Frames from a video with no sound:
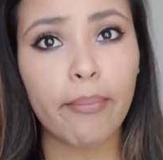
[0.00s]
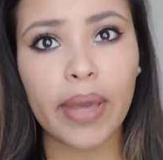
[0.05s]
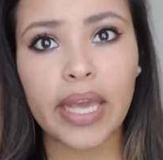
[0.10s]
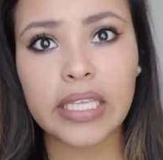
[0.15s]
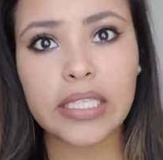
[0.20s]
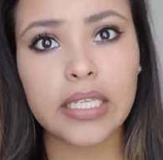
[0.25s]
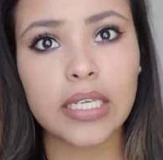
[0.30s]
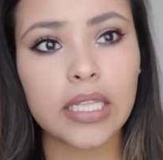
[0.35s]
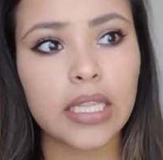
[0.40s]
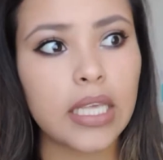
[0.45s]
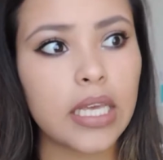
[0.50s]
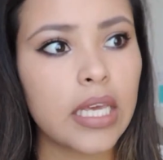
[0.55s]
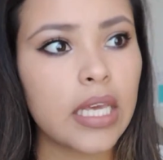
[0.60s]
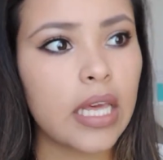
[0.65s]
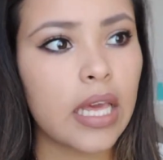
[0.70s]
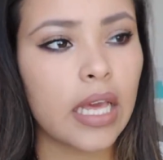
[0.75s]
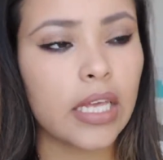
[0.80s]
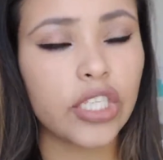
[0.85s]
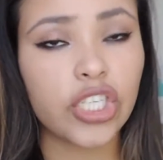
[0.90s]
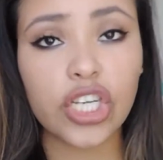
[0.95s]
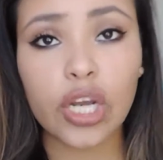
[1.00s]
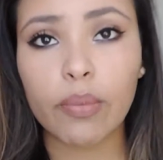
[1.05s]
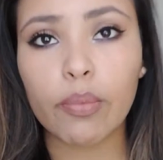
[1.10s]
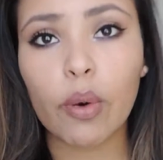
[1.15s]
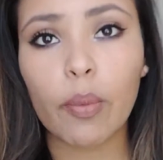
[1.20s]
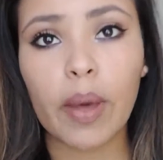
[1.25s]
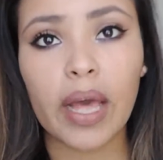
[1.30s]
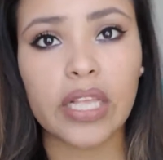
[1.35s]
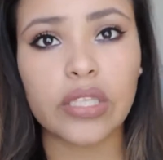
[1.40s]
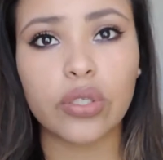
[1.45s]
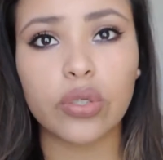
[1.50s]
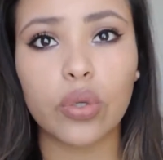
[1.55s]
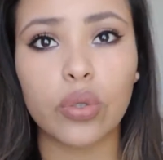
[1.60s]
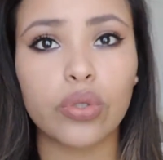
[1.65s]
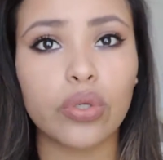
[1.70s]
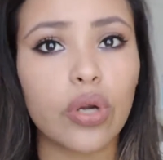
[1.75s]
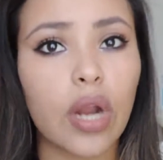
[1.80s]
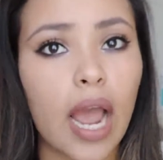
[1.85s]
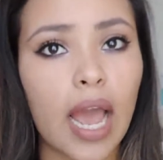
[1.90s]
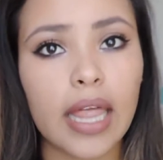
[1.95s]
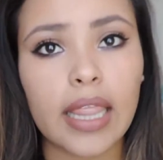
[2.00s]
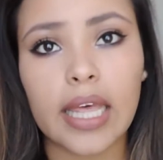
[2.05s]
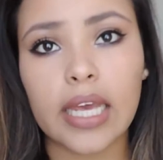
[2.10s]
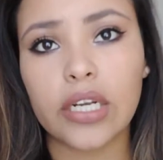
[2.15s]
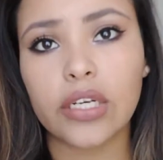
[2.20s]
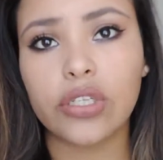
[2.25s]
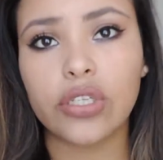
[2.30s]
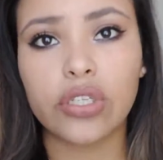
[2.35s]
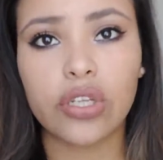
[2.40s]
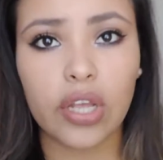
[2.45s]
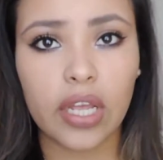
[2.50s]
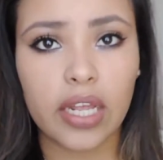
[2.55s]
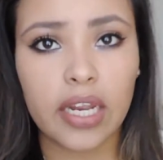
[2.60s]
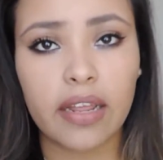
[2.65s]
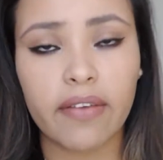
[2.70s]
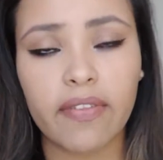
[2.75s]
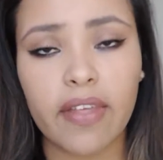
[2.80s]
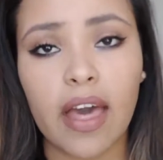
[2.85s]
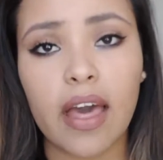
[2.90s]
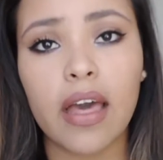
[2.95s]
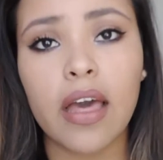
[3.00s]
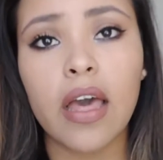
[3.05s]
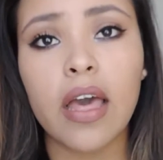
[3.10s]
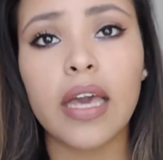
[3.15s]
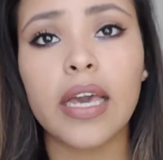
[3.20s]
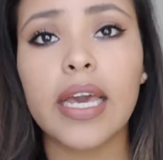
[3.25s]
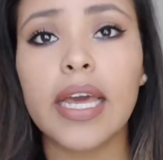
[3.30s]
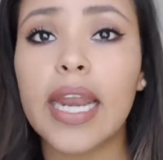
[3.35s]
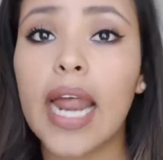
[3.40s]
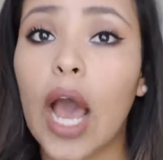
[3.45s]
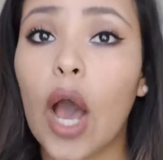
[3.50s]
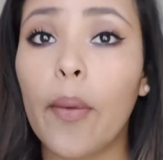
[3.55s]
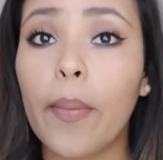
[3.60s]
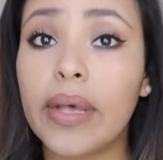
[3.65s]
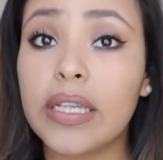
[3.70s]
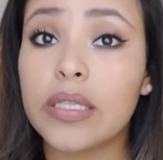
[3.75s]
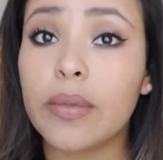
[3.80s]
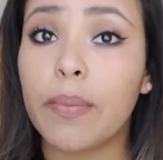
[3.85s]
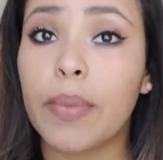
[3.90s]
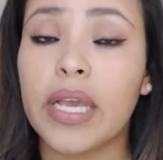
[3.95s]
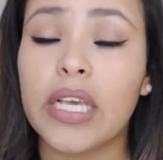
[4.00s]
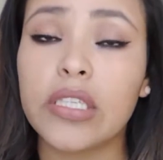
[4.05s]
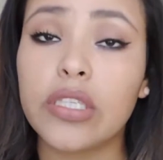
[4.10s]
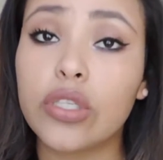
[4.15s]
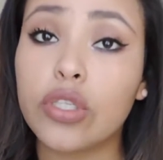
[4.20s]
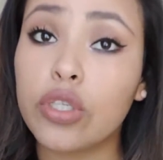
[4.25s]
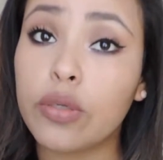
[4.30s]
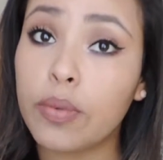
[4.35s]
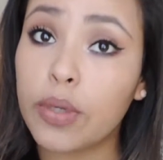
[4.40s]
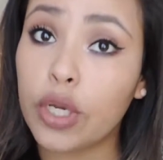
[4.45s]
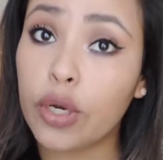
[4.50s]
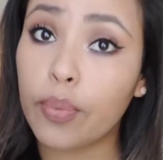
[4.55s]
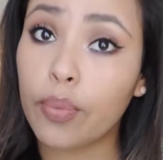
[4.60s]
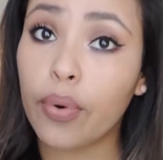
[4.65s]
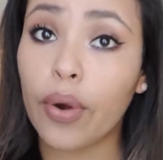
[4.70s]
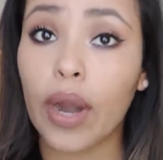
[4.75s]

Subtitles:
Basically, jumbo pencils or eyeliners or any of that can help as a base to be your